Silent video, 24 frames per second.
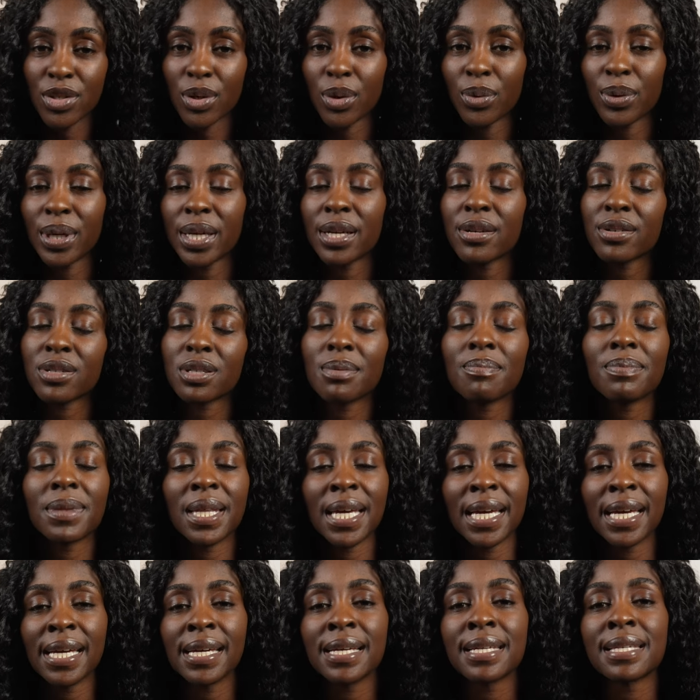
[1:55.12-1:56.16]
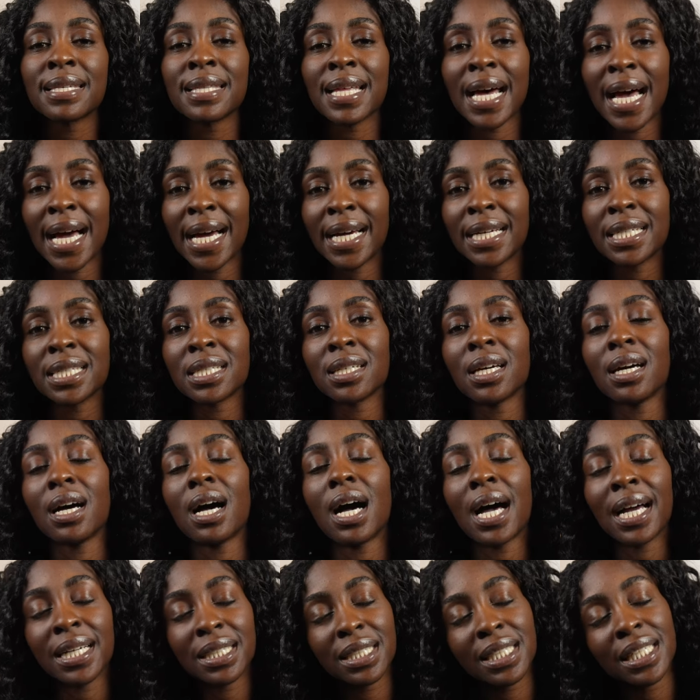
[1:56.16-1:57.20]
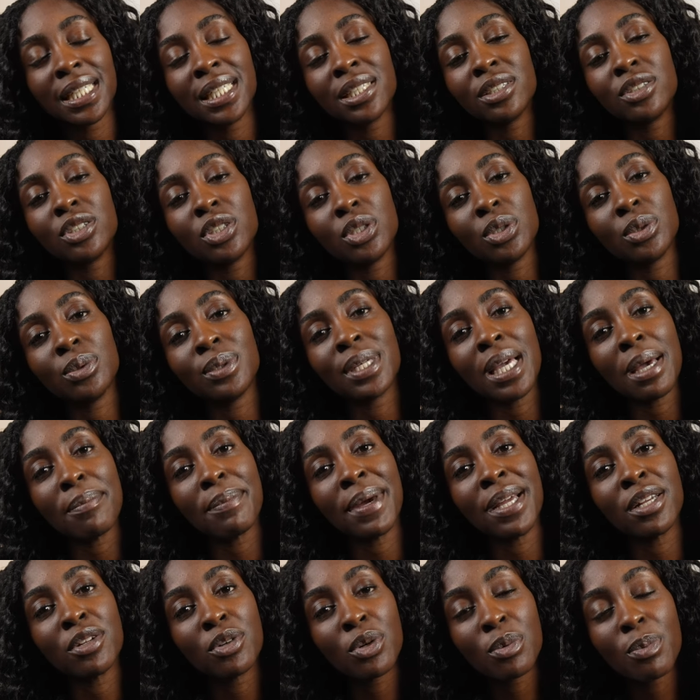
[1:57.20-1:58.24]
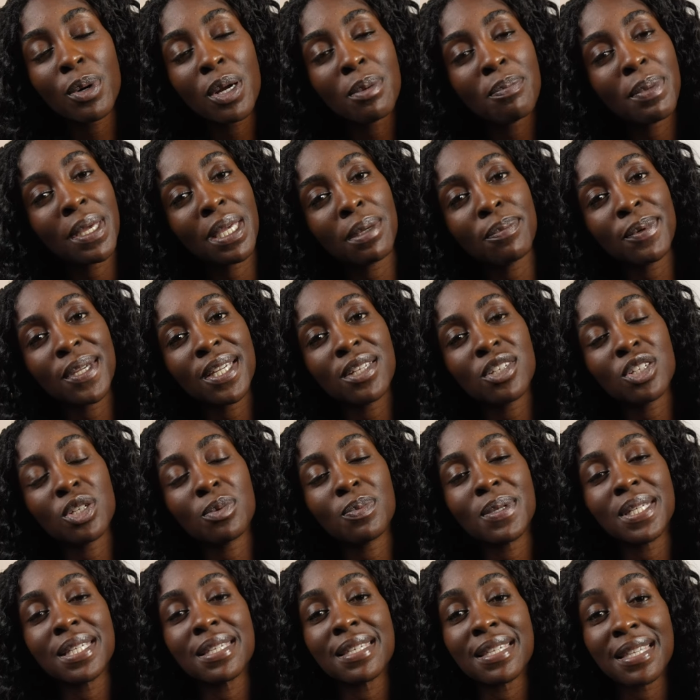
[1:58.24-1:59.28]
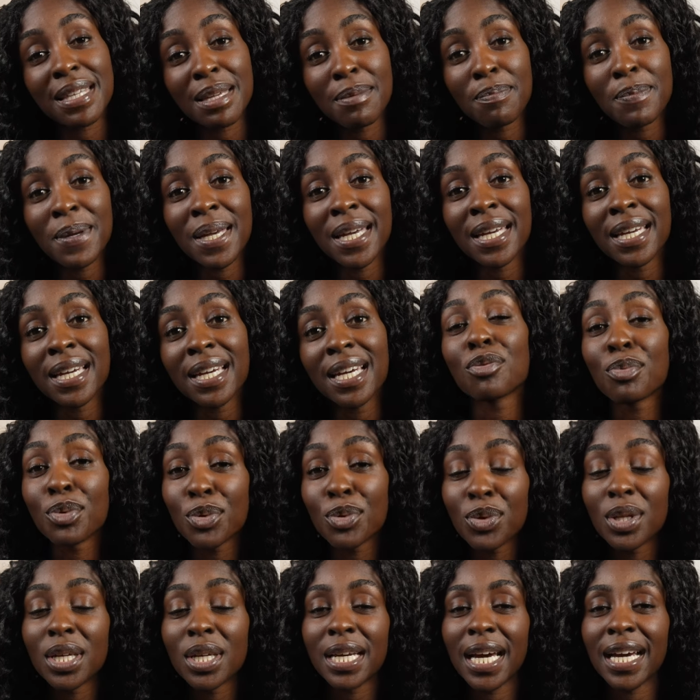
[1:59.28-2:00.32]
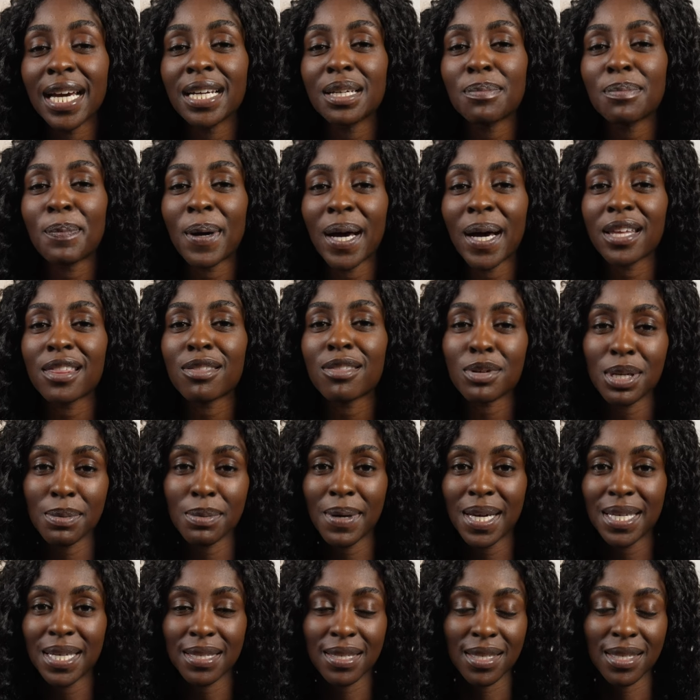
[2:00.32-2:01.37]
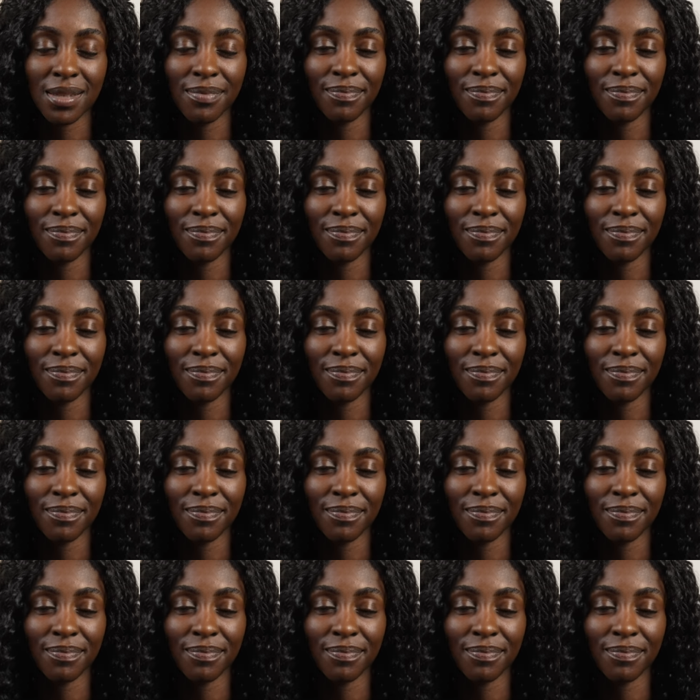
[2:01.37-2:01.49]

So here's some things that I did to get my newborn baby to be sleeping through the night by three months.